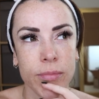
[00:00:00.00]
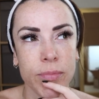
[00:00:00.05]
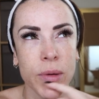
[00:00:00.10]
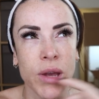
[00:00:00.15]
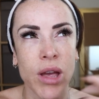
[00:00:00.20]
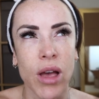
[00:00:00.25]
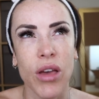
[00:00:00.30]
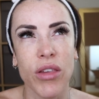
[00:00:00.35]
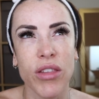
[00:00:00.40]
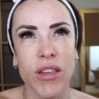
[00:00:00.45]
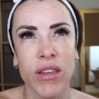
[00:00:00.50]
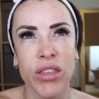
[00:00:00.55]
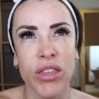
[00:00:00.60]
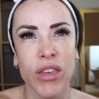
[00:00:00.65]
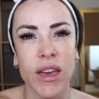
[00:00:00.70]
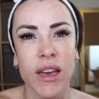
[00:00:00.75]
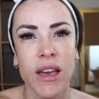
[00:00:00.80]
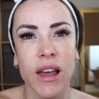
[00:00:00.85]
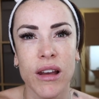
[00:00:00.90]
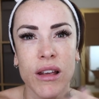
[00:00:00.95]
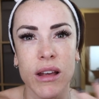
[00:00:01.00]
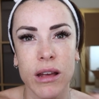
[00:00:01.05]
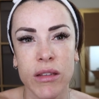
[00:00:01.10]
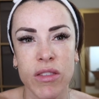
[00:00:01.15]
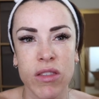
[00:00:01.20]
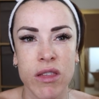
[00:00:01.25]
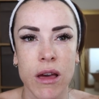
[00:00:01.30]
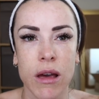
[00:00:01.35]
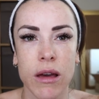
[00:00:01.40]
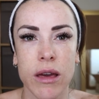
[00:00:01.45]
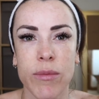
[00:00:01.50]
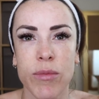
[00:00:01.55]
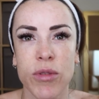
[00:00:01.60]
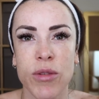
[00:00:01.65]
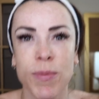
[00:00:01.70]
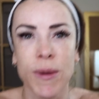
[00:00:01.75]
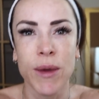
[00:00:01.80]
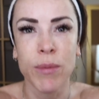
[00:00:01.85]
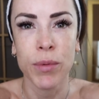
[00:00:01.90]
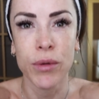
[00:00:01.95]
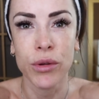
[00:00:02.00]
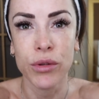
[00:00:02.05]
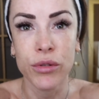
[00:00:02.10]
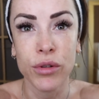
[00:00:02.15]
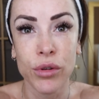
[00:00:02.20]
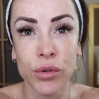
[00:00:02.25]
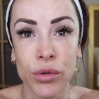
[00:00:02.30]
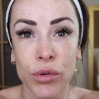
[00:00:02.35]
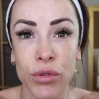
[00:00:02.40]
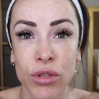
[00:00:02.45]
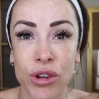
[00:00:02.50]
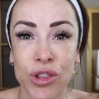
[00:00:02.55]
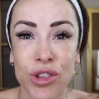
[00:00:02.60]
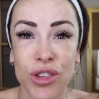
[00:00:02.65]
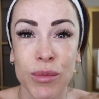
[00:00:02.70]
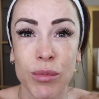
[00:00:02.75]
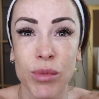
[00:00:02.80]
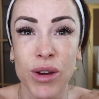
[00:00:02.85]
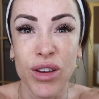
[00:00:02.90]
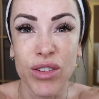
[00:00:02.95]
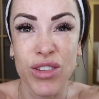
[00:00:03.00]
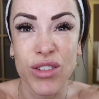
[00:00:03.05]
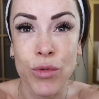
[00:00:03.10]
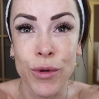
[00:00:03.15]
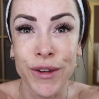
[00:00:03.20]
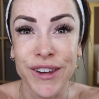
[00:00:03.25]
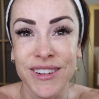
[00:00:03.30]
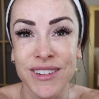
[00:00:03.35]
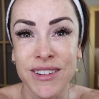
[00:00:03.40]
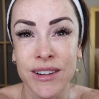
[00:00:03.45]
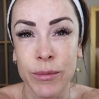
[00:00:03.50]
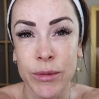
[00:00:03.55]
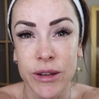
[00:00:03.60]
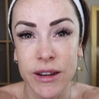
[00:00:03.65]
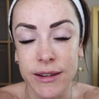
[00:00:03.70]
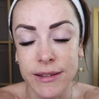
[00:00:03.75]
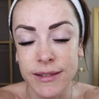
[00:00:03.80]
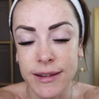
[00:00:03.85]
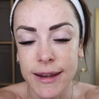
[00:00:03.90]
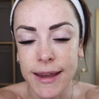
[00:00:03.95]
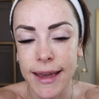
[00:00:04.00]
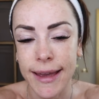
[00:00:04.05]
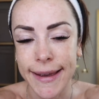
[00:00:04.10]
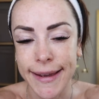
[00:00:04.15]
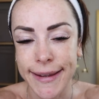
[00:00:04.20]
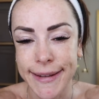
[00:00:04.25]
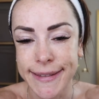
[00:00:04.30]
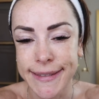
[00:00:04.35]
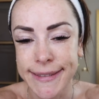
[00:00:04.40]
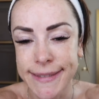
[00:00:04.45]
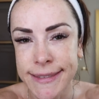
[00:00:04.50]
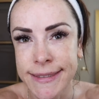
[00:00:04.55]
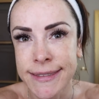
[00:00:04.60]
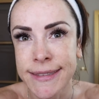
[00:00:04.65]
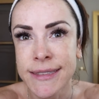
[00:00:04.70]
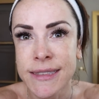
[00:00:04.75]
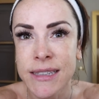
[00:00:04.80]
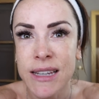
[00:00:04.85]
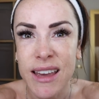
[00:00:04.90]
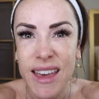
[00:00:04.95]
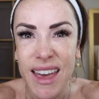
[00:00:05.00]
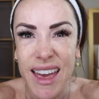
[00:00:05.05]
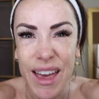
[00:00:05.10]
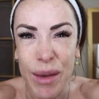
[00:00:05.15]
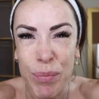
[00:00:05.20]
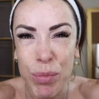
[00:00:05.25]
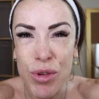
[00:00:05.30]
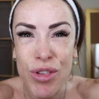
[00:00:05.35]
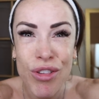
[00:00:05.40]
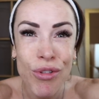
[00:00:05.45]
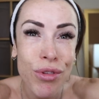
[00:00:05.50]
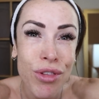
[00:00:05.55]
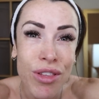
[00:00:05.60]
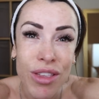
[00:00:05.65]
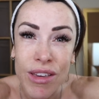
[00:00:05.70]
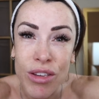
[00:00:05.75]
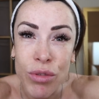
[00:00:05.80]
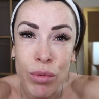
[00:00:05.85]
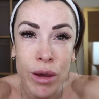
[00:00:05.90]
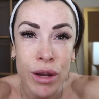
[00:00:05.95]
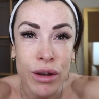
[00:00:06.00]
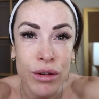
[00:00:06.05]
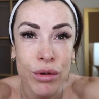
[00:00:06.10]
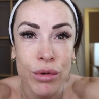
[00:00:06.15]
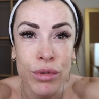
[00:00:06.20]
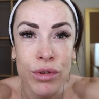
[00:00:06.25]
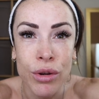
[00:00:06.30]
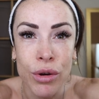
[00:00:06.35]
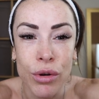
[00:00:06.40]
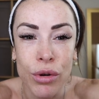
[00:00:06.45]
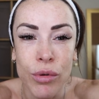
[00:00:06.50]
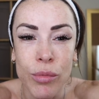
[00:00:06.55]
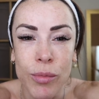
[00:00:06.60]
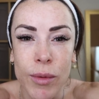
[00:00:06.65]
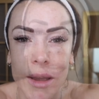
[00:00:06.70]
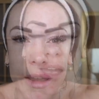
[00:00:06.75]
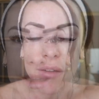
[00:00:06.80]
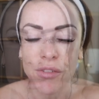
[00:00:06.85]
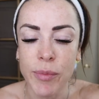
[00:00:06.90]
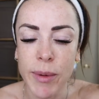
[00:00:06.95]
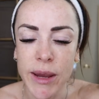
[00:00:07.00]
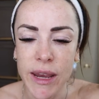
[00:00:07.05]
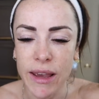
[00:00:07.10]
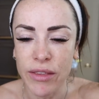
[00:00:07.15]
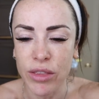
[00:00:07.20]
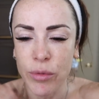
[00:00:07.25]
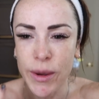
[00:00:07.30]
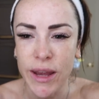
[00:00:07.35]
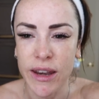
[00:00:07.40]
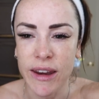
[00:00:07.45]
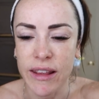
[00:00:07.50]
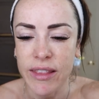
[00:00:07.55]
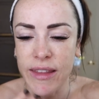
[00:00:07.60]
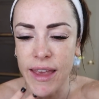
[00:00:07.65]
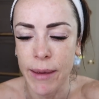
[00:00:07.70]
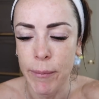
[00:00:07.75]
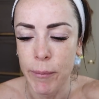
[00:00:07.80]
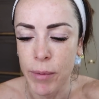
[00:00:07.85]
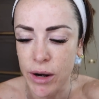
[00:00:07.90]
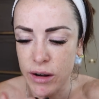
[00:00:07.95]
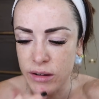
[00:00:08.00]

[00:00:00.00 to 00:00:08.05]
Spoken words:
because I think a lot of times people don't go to the gym because it's quite intimidating, and there's lots of things we can do at home. After being at the wedding and the hen